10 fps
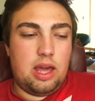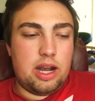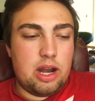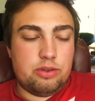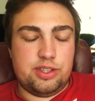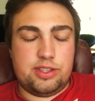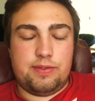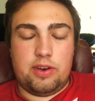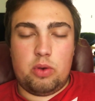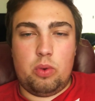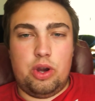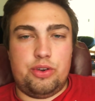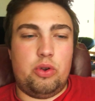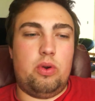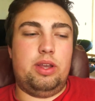I don't know. It's just a very
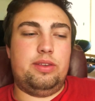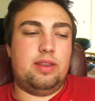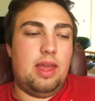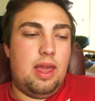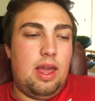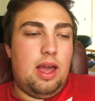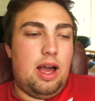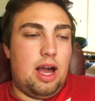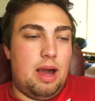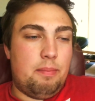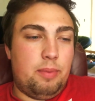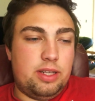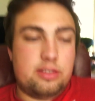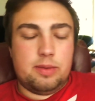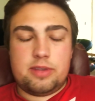weird noise.
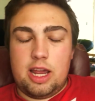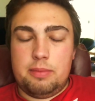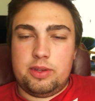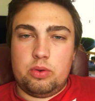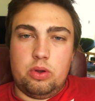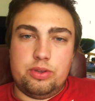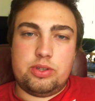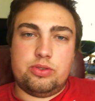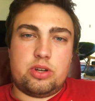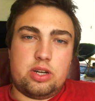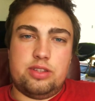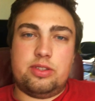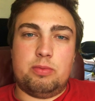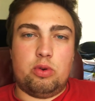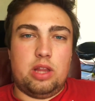But sometimes it would also turn
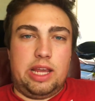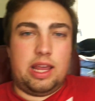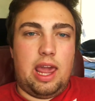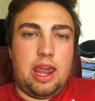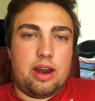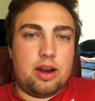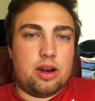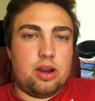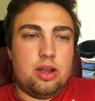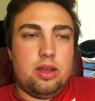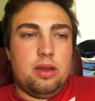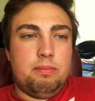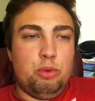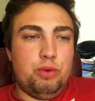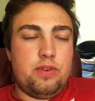into more like an air
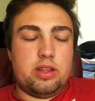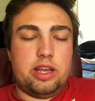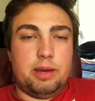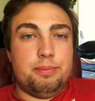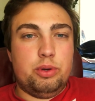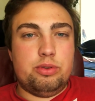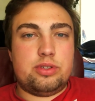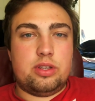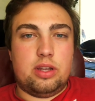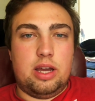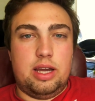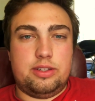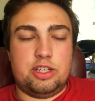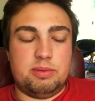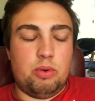moving like a boost
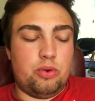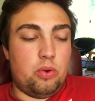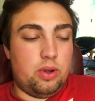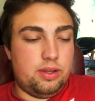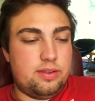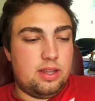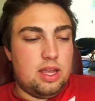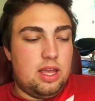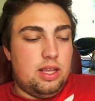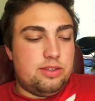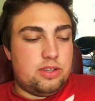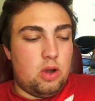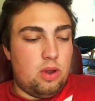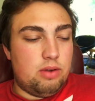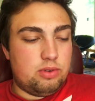turbo noise.
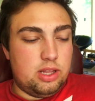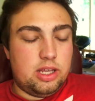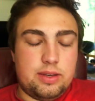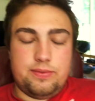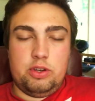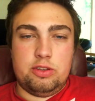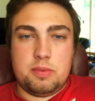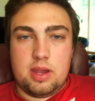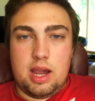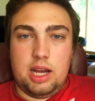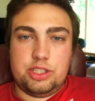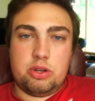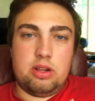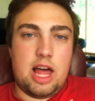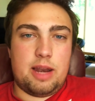So it really confused me. I
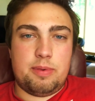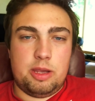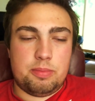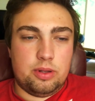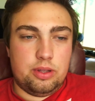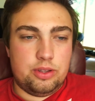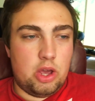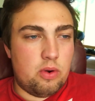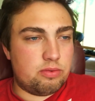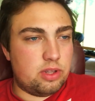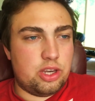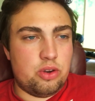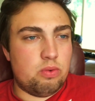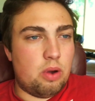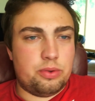showed a lot of people. No one really
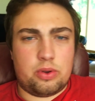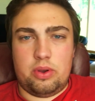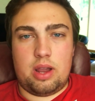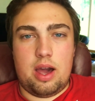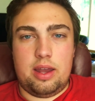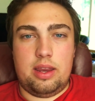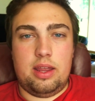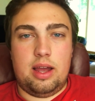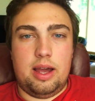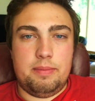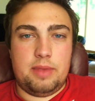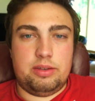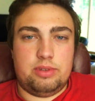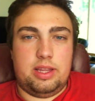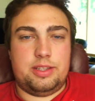knew what was going on.
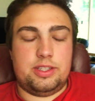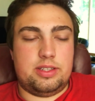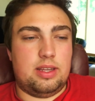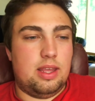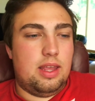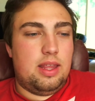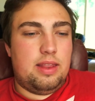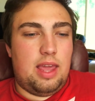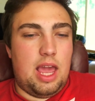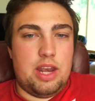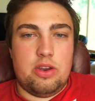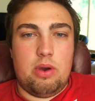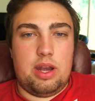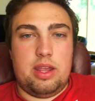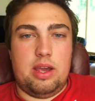They had
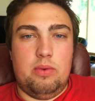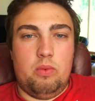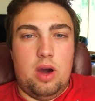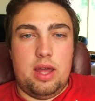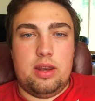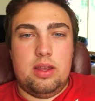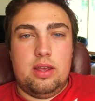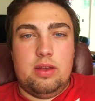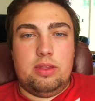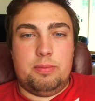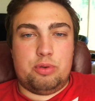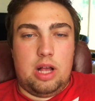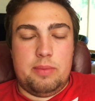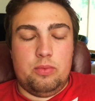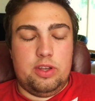no idea what the
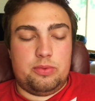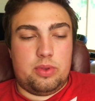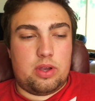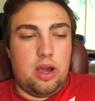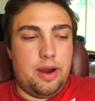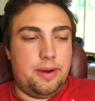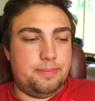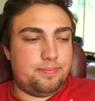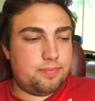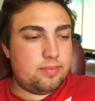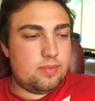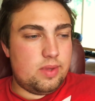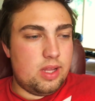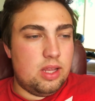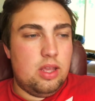problem was with the car.
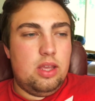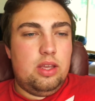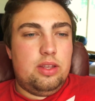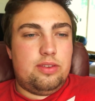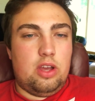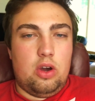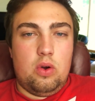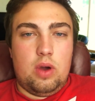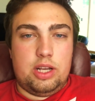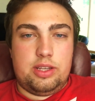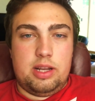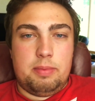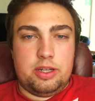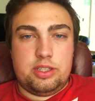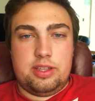So I did a
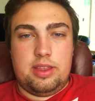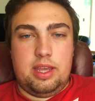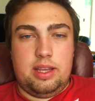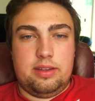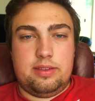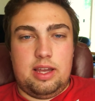bunch of things.